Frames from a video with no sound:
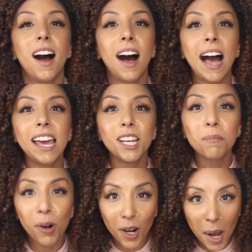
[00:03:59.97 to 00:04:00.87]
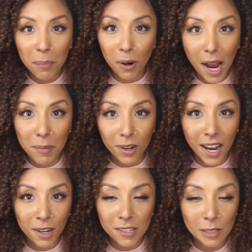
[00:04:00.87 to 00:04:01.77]
I didn't put on primer.
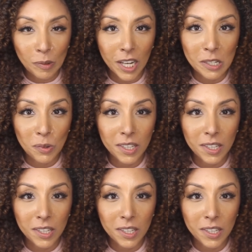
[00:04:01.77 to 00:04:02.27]
I know some of you guys